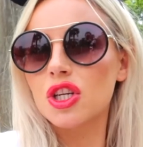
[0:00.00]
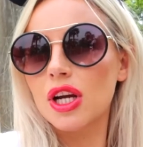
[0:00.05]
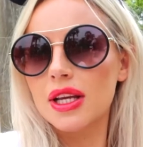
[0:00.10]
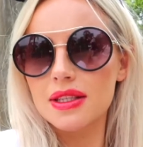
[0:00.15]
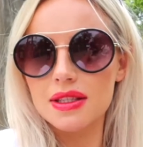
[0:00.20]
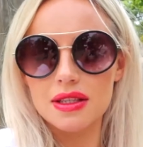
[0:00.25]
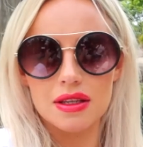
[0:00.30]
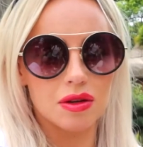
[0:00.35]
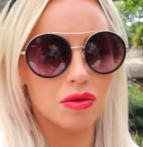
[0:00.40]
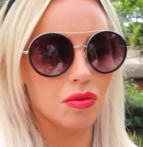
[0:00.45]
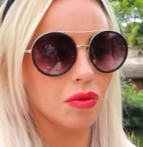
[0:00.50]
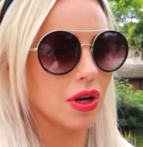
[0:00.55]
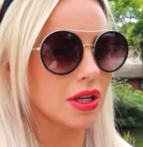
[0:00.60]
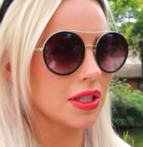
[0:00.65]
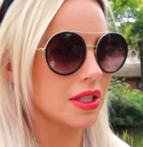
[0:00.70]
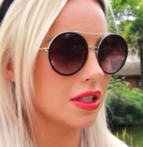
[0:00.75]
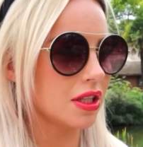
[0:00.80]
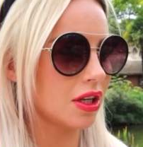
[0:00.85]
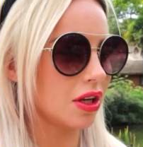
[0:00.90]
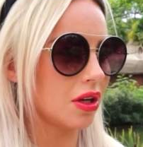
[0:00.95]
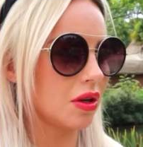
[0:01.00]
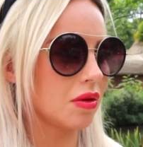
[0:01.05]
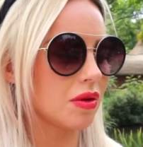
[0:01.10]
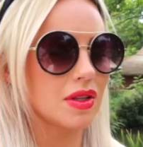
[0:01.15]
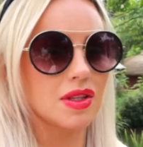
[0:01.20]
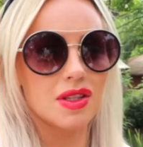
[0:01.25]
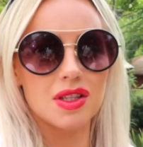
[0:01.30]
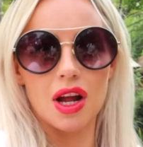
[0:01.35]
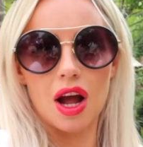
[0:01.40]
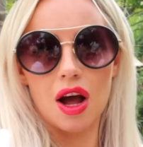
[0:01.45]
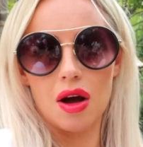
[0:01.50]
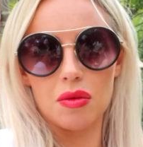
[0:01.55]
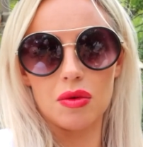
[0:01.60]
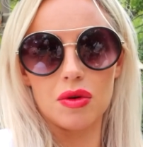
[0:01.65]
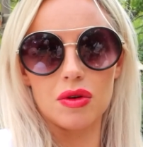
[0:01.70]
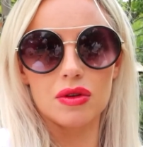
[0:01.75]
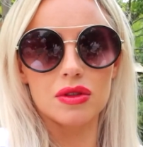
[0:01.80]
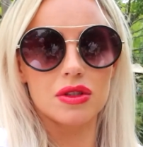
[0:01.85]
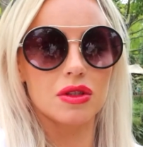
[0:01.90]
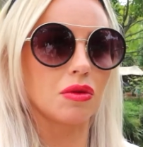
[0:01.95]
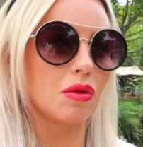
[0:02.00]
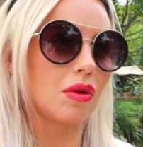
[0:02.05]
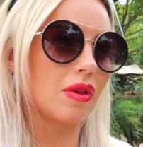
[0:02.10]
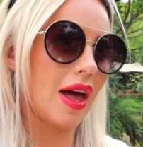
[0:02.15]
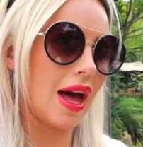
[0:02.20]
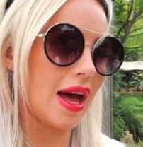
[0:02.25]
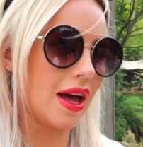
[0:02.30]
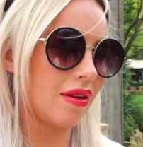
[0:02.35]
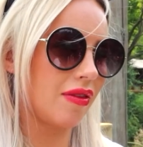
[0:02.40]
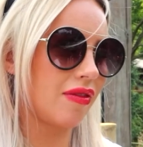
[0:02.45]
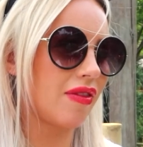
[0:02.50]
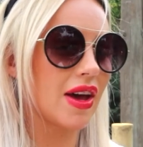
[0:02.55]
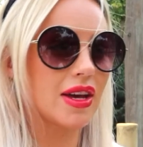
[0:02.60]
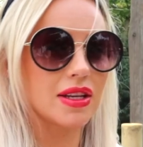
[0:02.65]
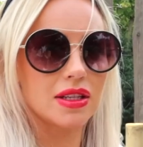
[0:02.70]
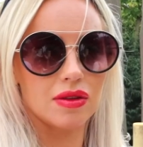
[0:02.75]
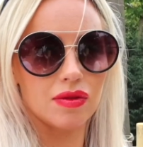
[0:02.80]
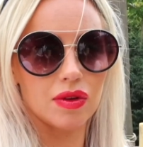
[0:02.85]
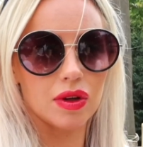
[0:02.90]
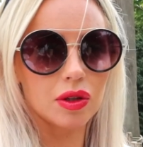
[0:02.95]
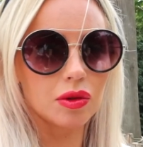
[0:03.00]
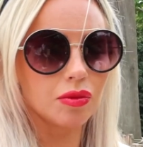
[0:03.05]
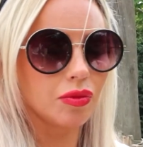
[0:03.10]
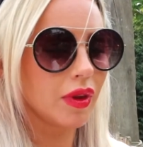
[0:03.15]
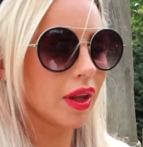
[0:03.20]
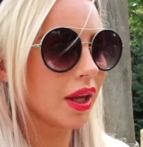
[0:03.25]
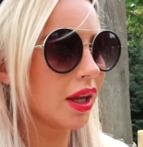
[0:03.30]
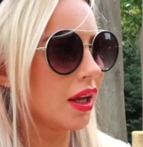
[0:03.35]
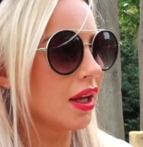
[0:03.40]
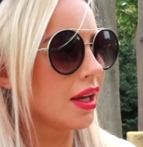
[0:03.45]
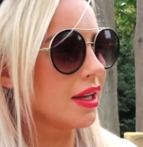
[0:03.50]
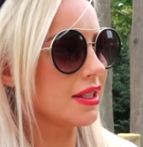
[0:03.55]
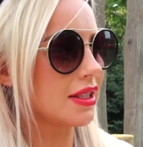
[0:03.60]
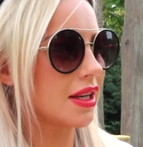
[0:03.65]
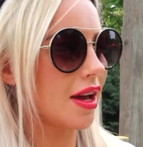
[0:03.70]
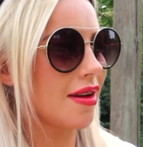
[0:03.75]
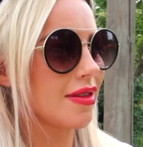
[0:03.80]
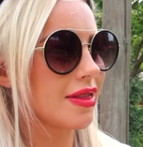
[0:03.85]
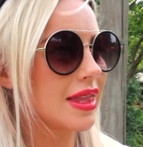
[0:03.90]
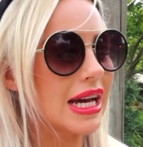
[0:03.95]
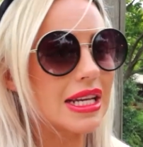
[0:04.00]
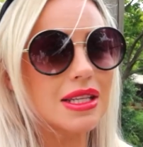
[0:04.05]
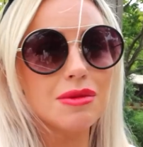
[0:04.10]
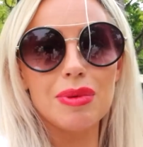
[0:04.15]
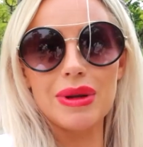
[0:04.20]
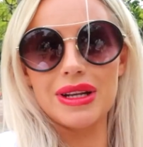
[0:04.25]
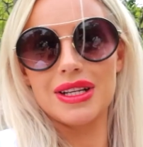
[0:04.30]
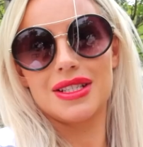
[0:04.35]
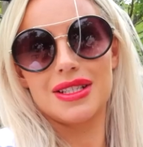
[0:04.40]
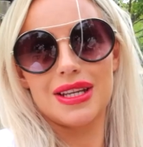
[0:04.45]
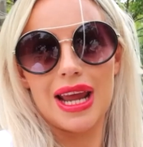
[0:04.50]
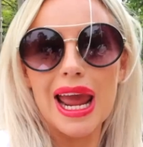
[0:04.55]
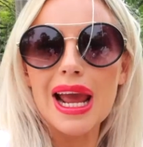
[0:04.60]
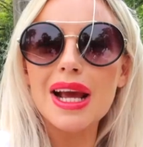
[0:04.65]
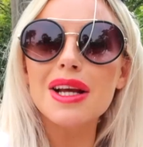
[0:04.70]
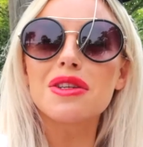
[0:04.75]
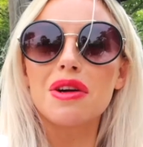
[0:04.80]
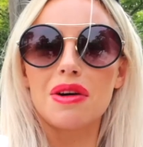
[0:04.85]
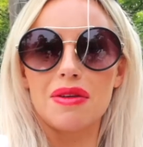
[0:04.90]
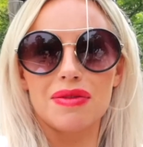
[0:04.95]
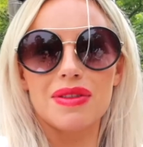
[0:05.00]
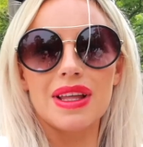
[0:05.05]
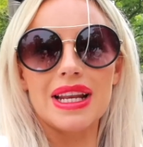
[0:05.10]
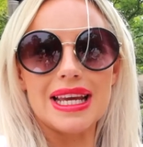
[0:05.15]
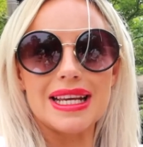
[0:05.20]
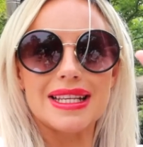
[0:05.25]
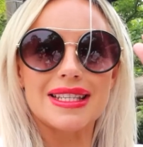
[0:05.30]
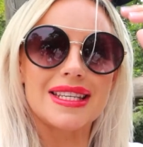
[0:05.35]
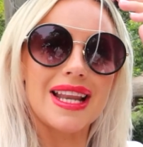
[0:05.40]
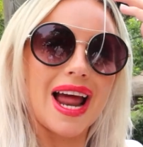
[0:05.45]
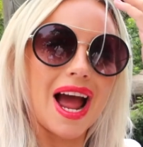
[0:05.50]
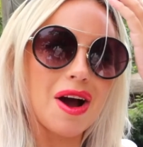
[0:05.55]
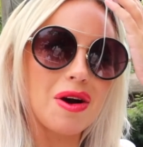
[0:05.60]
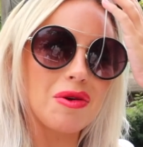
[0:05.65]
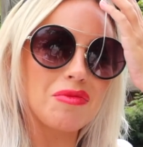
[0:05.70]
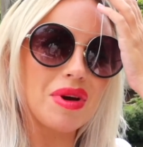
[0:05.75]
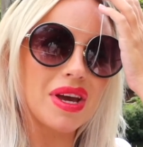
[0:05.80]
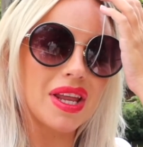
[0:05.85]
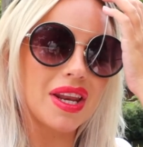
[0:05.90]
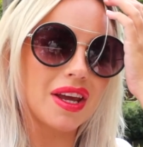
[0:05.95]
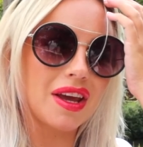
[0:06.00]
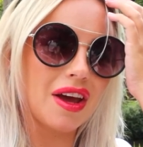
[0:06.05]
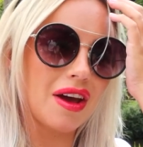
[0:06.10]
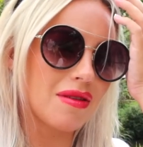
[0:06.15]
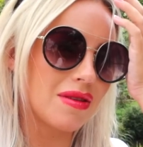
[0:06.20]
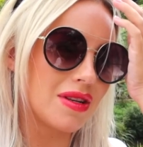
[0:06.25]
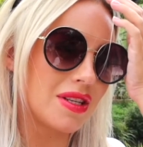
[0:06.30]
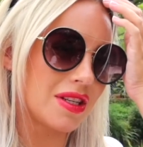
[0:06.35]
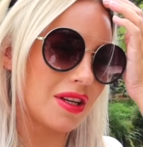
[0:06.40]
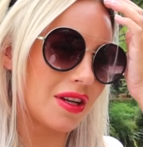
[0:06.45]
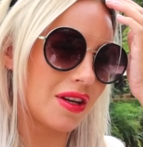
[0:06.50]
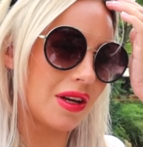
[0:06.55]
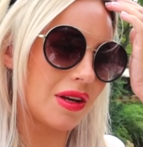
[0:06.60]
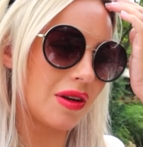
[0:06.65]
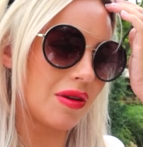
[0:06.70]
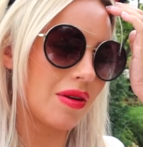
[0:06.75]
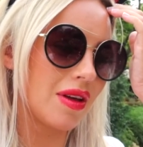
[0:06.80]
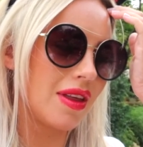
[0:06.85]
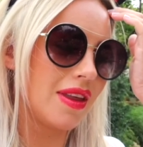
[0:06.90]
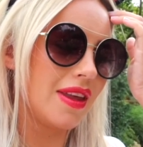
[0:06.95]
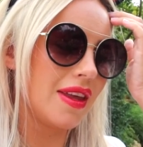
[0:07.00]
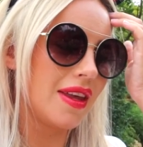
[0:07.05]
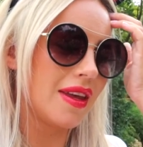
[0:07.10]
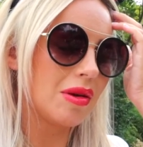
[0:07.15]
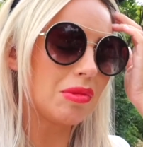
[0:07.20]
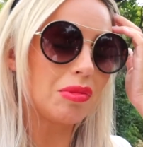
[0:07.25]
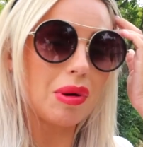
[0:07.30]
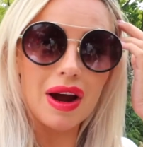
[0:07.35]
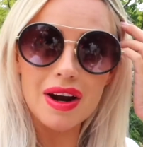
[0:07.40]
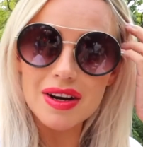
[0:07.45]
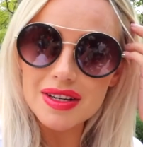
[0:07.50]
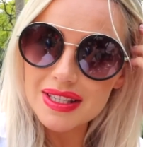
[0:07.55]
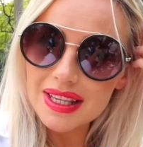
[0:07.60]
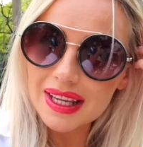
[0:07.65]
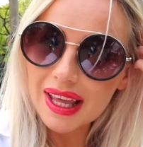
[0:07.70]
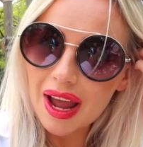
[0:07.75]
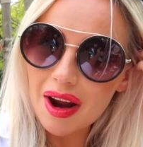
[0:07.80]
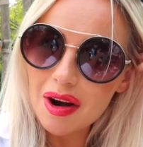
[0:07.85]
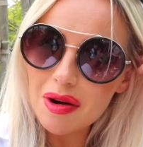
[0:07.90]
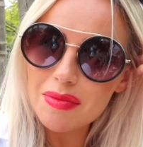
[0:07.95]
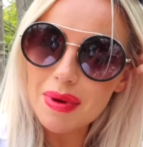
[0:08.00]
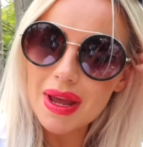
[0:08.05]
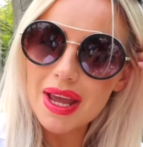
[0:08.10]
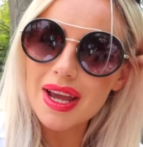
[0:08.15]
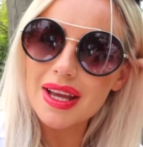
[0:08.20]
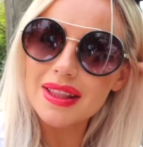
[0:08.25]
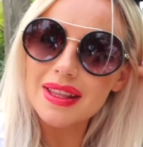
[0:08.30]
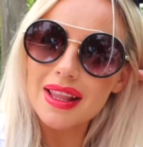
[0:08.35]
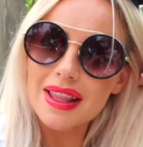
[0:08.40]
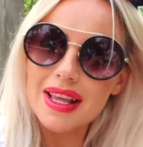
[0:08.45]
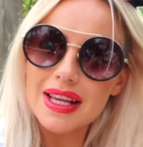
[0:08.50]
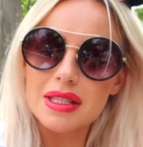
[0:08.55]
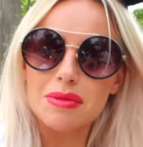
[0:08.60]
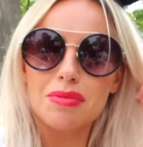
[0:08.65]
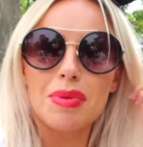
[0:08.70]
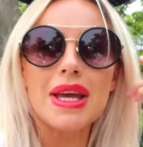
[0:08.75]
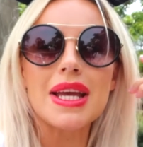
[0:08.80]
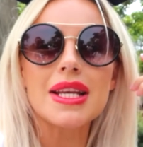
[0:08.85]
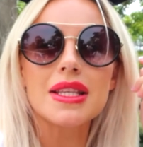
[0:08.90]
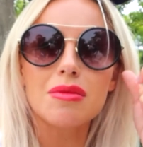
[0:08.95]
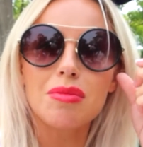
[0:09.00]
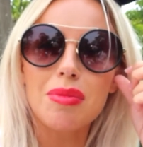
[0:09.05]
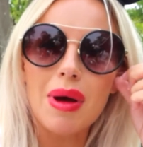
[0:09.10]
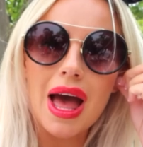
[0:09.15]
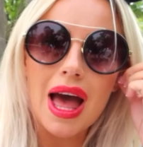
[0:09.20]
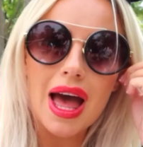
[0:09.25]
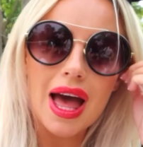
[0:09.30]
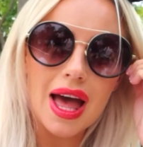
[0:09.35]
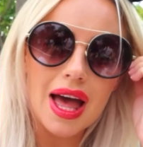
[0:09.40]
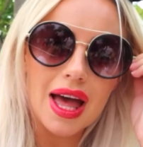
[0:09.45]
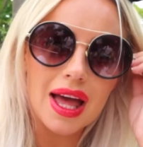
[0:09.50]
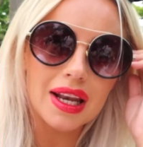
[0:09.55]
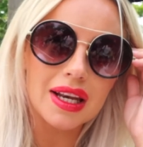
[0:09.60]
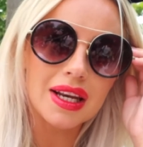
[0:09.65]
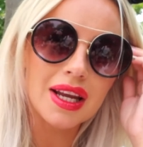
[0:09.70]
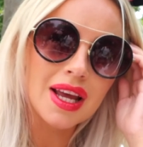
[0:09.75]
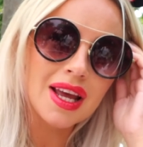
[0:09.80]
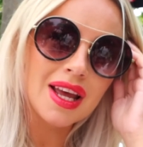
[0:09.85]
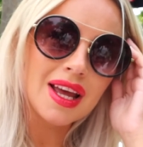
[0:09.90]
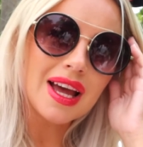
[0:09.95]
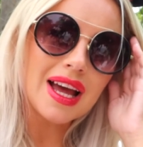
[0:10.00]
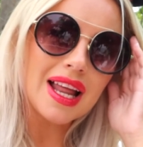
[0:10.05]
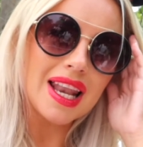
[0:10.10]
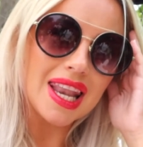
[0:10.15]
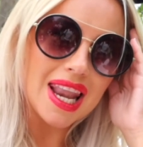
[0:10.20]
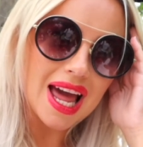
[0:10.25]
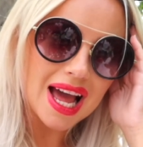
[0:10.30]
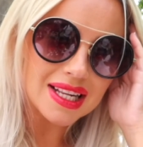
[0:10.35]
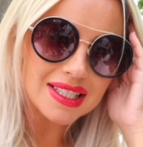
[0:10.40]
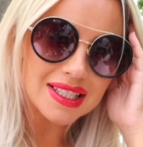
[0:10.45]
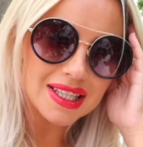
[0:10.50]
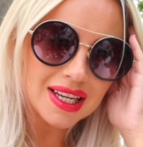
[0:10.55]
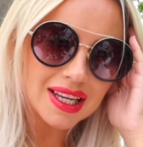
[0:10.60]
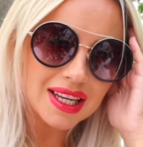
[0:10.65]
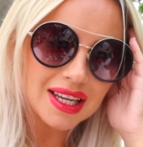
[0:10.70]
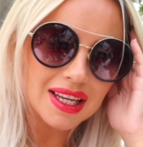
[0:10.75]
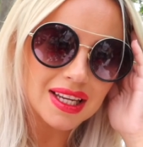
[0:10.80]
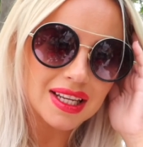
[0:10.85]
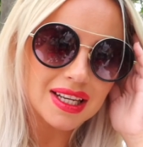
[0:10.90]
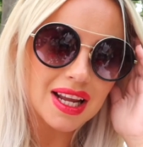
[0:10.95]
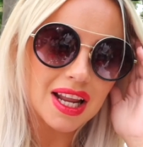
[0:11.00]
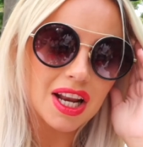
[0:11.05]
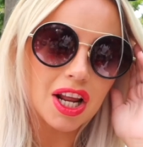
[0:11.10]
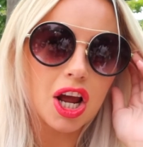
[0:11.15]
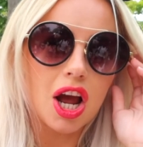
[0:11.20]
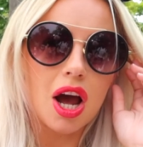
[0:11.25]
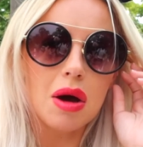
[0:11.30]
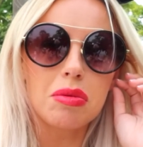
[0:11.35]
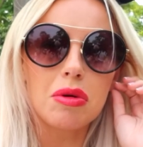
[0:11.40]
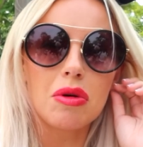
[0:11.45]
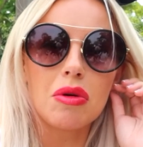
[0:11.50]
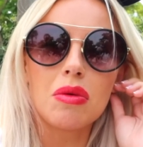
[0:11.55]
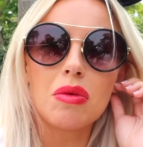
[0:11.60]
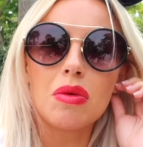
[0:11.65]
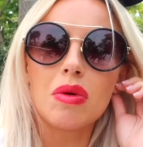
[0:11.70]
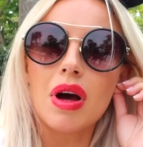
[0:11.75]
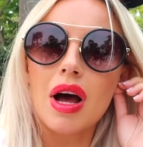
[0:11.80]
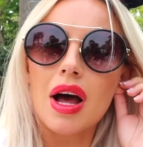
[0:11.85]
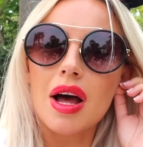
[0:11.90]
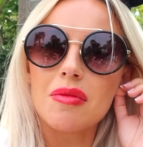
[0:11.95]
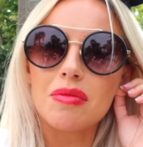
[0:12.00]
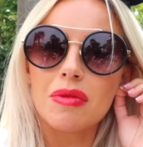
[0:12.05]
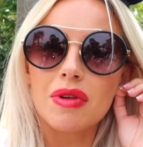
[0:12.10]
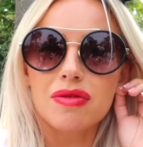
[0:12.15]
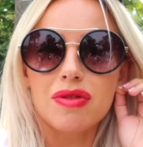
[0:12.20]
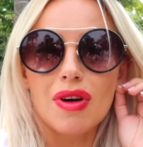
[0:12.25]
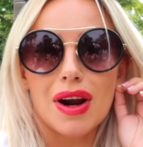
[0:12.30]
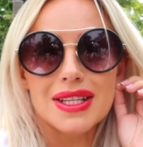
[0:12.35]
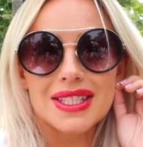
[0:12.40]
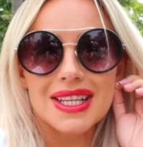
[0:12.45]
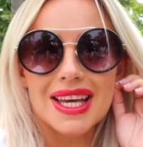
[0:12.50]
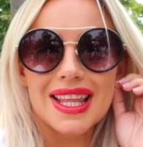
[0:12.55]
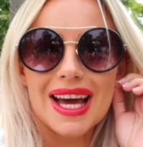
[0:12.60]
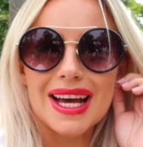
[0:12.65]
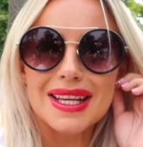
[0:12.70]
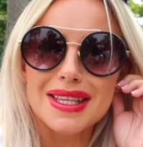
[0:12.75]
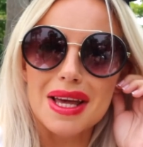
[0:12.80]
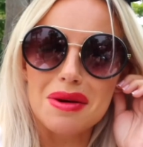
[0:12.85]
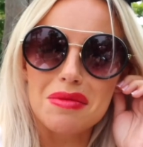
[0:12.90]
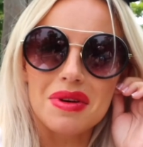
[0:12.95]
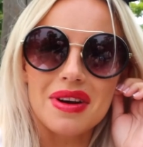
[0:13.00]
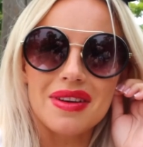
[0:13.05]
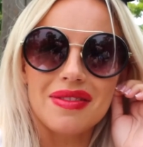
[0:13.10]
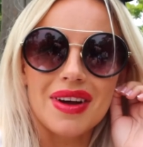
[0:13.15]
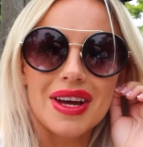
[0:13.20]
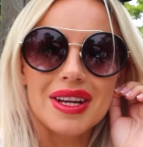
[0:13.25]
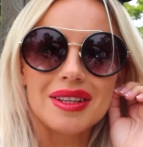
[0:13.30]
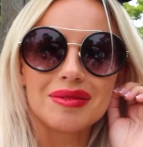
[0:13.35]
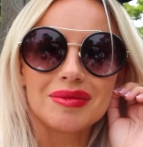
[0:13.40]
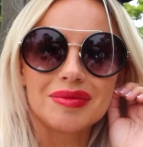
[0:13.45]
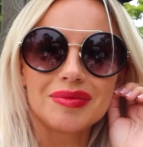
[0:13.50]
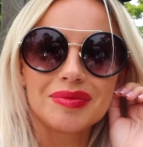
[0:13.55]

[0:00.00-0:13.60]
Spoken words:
Jensen wanted to do Star Wars and all that first of all, so that's been ticked off the list now, and we're going to go and do Pirates of the Caribbean. Then there's Peter Pan, Aladdin, and a couple of rides like that. So that's really fun.